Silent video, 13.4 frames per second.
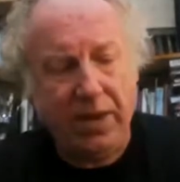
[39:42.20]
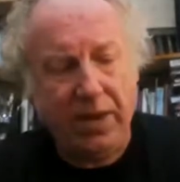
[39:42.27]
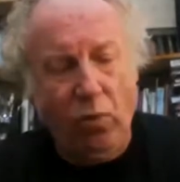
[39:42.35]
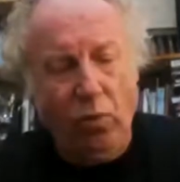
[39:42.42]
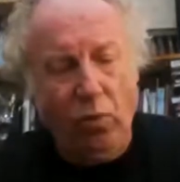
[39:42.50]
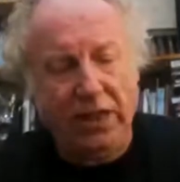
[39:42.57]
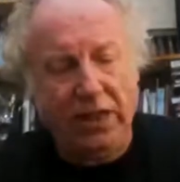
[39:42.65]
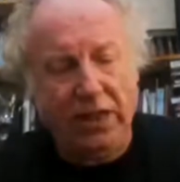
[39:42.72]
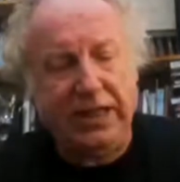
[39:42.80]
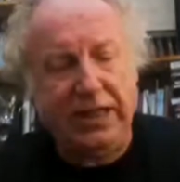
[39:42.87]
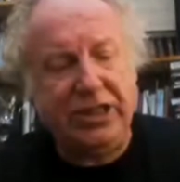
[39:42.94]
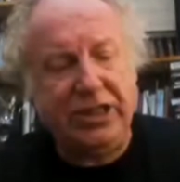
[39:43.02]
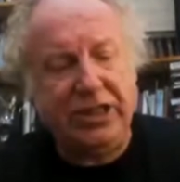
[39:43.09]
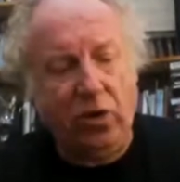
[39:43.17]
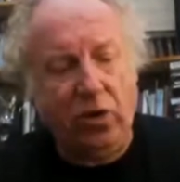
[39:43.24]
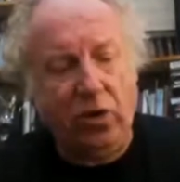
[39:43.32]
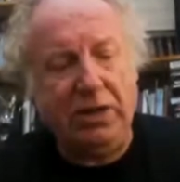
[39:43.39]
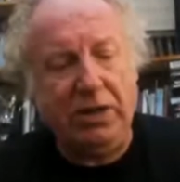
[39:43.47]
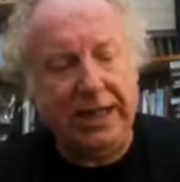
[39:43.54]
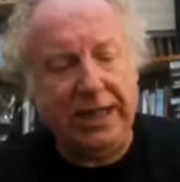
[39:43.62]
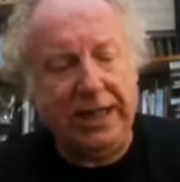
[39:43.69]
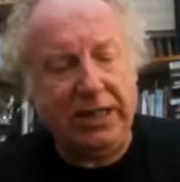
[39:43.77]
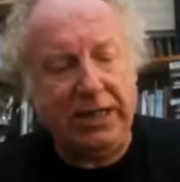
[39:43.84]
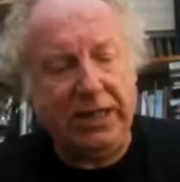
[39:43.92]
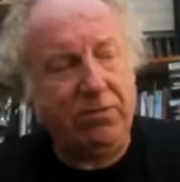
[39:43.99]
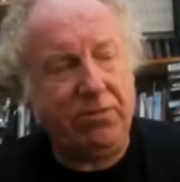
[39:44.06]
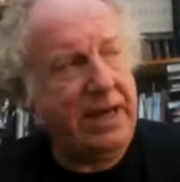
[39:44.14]
And once an agent, always an agent. And
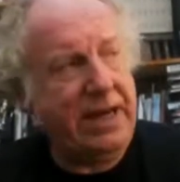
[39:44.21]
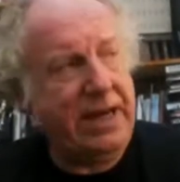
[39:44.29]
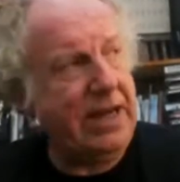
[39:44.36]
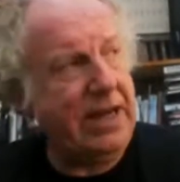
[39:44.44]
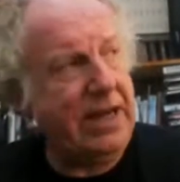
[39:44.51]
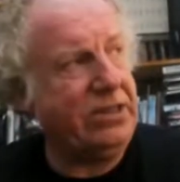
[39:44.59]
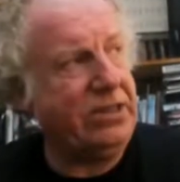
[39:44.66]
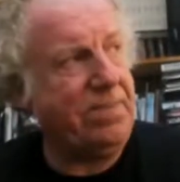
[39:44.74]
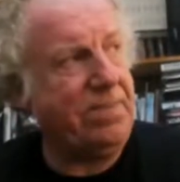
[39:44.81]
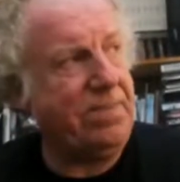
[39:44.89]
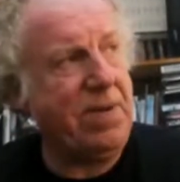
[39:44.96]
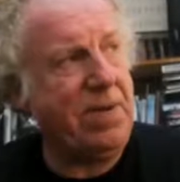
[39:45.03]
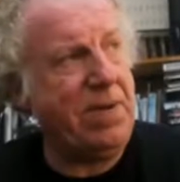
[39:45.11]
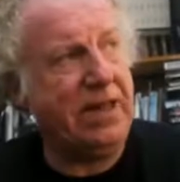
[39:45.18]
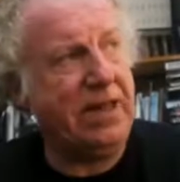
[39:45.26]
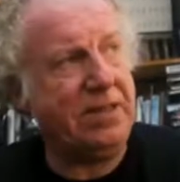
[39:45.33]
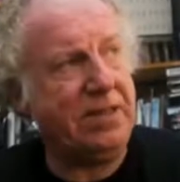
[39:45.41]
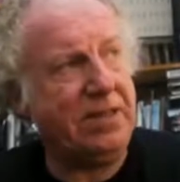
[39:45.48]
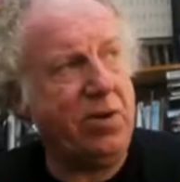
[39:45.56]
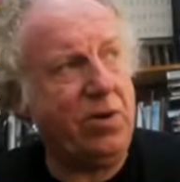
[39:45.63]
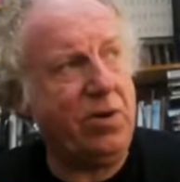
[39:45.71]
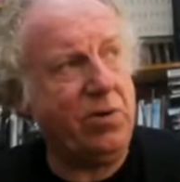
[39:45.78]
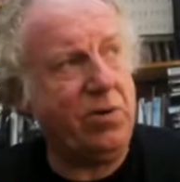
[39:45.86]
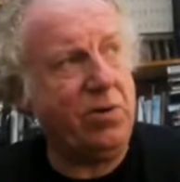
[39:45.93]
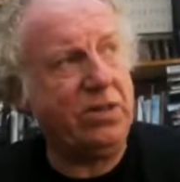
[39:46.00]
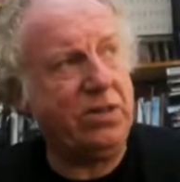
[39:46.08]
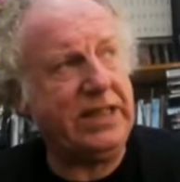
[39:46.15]
right now she's a penniless, broke,
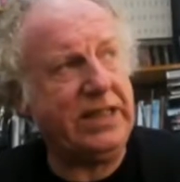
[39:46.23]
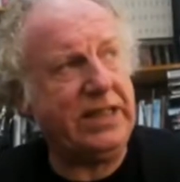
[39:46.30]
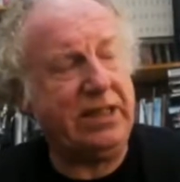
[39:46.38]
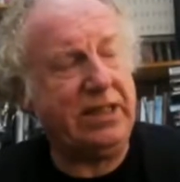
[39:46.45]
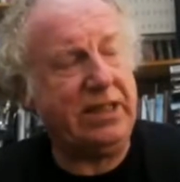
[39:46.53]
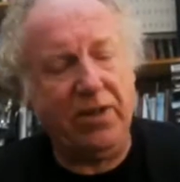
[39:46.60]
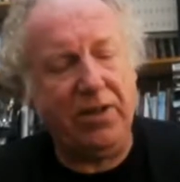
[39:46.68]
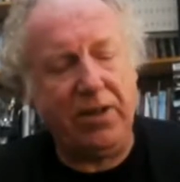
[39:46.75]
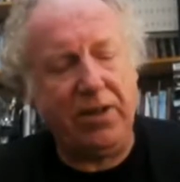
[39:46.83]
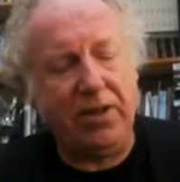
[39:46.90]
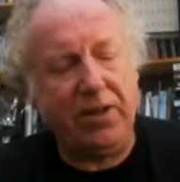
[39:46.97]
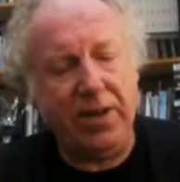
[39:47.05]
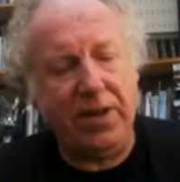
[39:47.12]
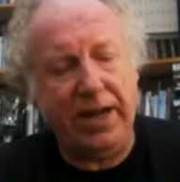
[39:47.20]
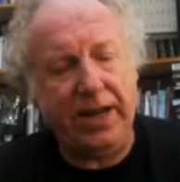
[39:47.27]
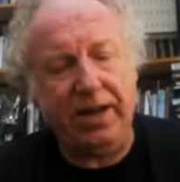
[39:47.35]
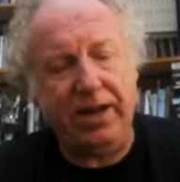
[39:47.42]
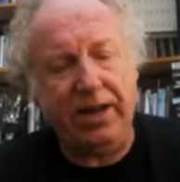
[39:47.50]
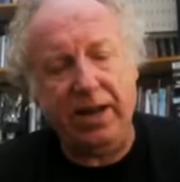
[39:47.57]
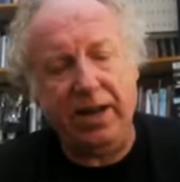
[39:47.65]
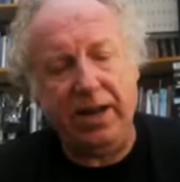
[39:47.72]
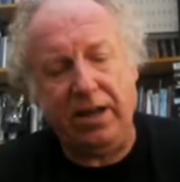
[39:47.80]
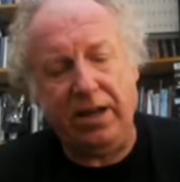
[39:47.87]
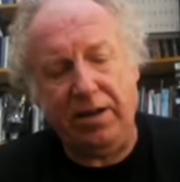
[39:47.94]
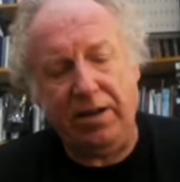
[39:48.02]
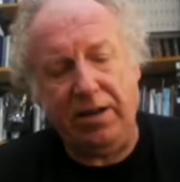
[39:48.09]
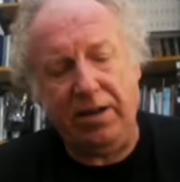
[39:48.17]
single mother in uh,
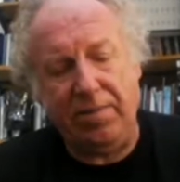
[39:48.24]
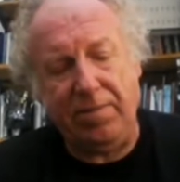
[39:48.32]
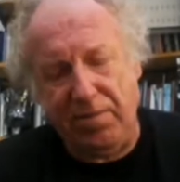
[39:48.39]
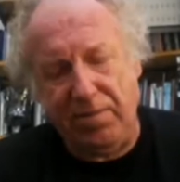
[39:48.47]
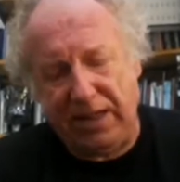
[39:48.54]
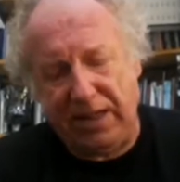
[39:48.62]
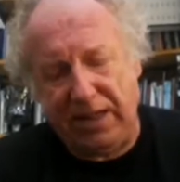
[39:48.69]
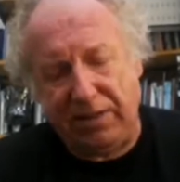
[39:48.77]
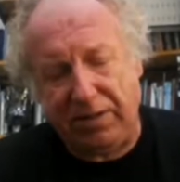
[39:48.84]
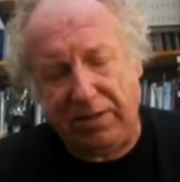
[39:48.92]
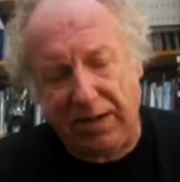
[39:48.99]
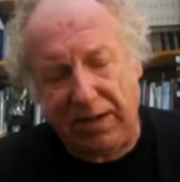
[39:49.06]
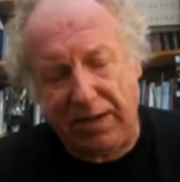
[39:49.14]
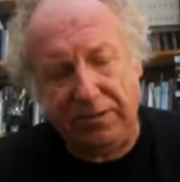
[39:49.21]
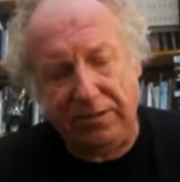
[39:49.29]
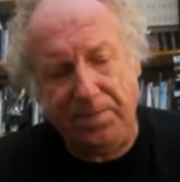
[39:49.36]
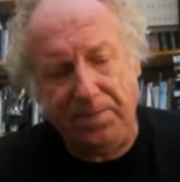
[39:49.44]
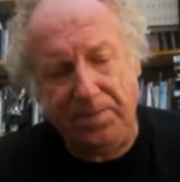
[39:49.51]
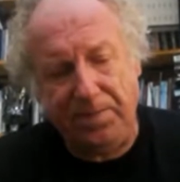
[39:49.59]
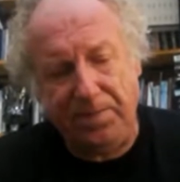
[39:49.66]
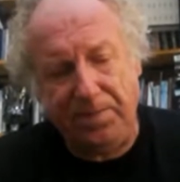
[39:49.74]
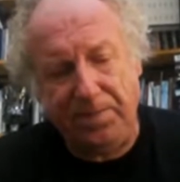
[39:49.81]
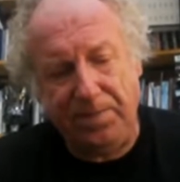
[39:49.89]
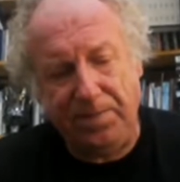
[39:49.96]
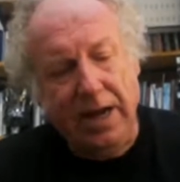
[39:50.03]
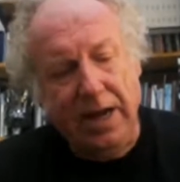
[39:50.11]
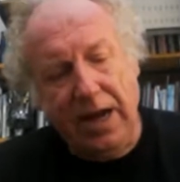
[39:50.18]
in, in central London.
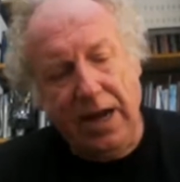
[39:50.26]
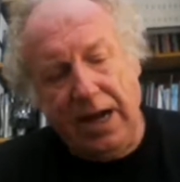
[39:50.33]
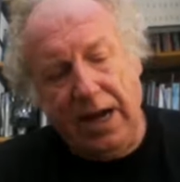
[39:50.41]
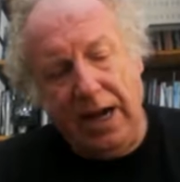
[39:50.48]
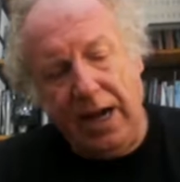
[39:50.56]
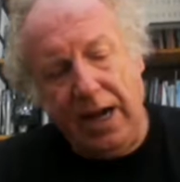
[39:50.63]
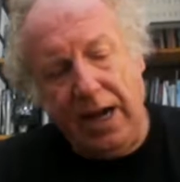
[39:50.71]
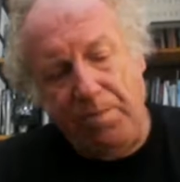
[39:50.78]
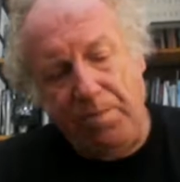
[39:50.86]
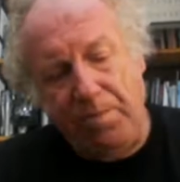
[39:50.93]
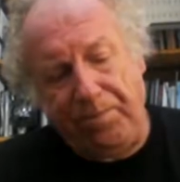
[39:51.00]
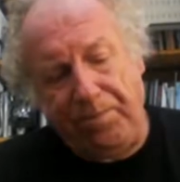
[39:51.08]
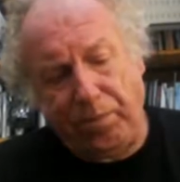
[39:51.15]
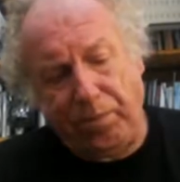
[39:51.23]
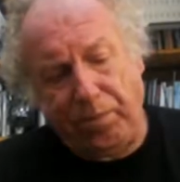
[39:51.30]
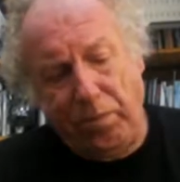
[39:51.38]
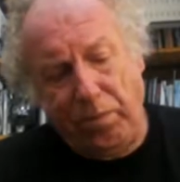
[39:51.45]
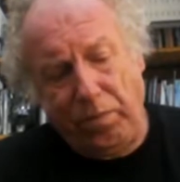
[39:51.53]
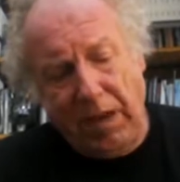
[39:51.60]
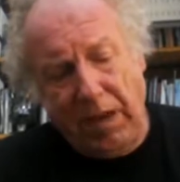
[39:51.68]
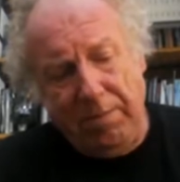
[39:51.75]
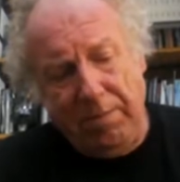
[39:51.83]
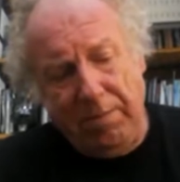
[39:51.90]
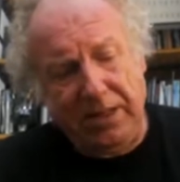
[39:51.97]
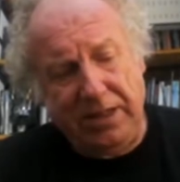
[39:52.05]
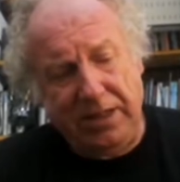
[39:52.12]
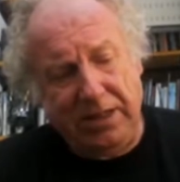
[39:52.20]
Um, But
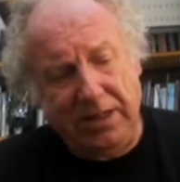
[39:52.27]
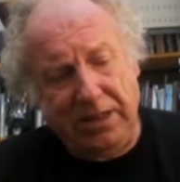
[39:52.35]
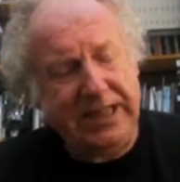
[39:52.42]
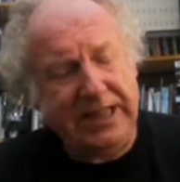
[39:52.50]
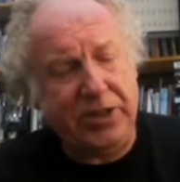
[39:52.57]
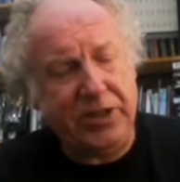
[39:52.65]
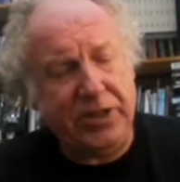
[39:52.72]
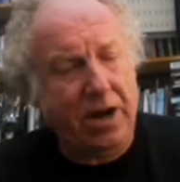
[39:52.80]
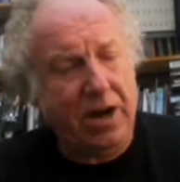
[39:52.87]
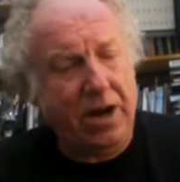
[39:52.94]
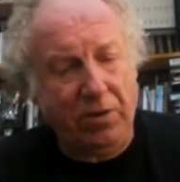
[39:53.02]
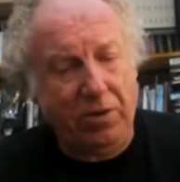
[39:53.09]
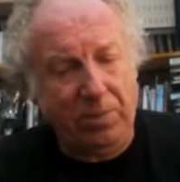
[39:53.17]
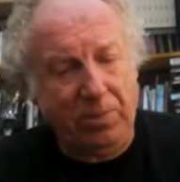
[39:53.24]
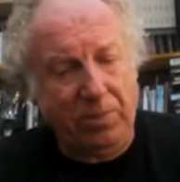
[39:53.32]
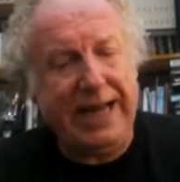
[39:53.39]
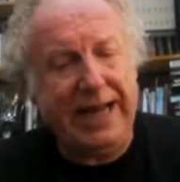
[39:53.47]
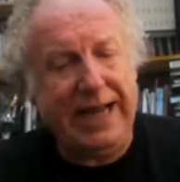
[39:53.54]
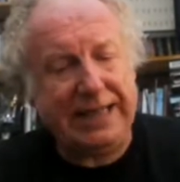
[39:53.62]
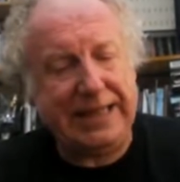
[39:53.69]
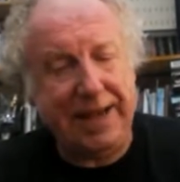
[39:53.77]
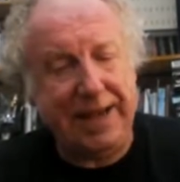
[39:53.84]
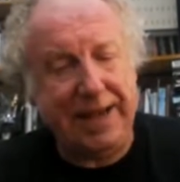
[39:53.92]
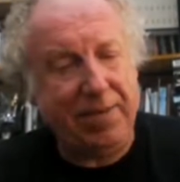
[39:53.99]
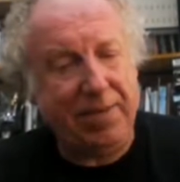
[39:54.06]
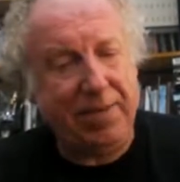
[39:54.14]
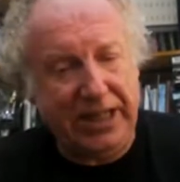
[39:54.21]
uh, Christine Joanna Hart will play silly,
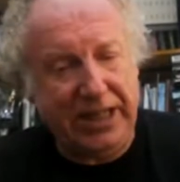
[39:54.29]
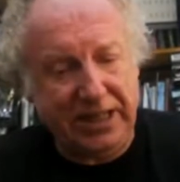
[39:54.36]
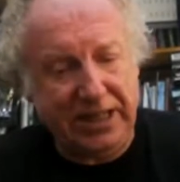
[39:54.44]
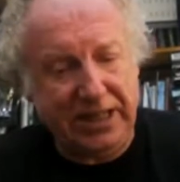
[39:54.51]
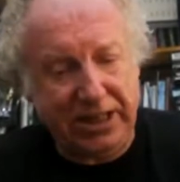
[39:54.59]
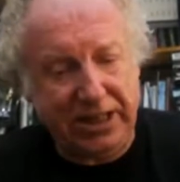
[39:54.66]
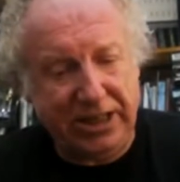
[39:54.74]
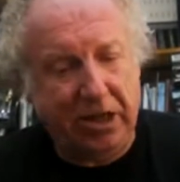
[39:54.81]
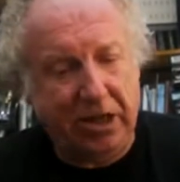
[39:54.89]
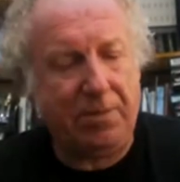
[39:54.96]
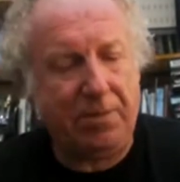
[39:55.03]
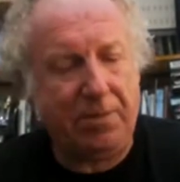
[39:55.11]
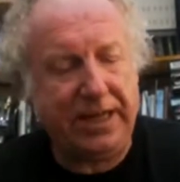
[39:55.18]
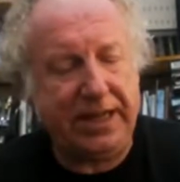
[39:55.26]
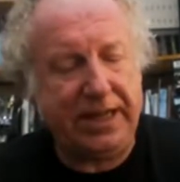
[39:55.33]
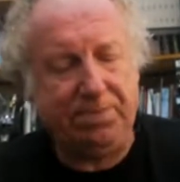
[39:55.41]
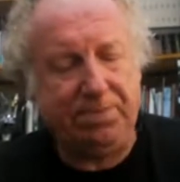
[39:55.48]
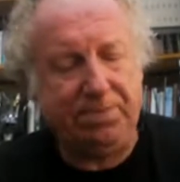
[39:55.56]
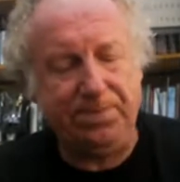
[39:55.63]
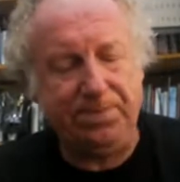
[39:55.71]
but she is as sharp as they come.